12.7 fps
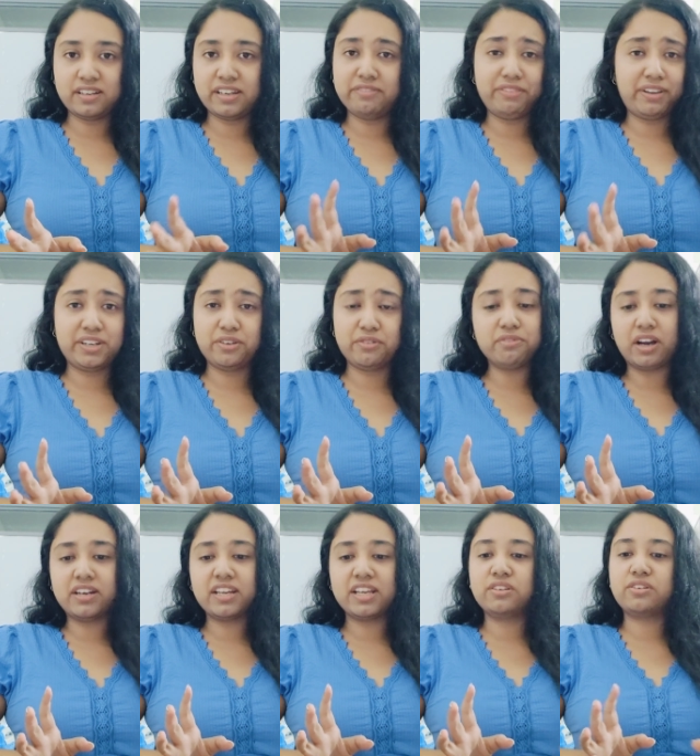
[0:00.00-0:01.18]
an effective
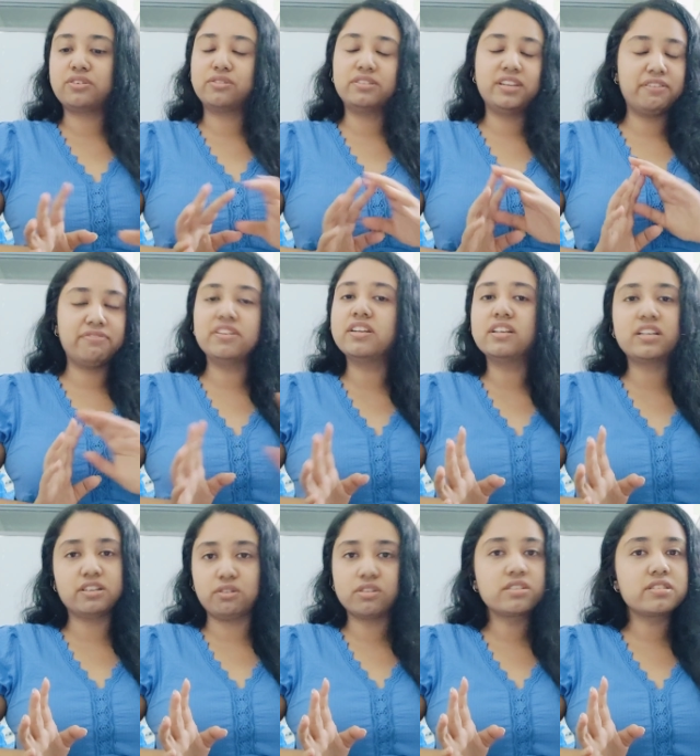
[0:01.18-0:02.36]
one, and I could definitely
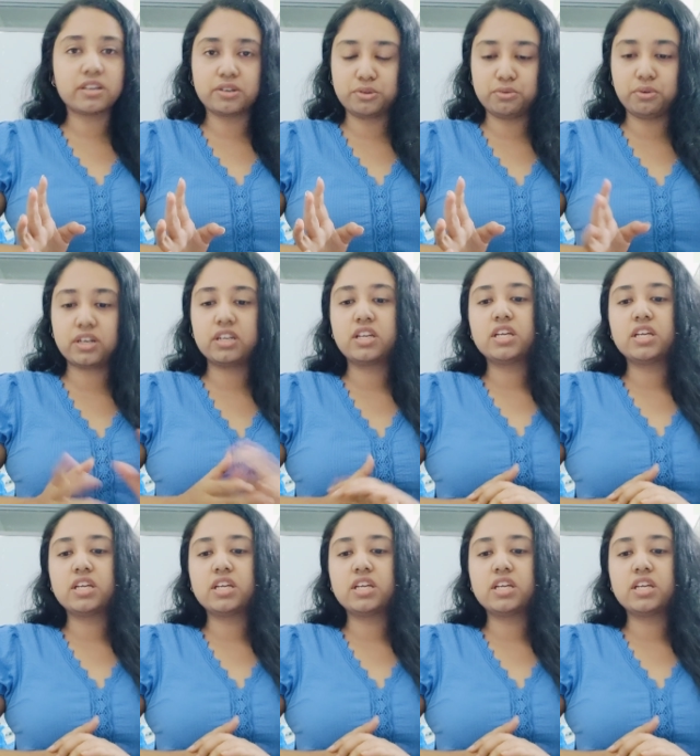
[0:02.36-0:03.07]
not stick to one.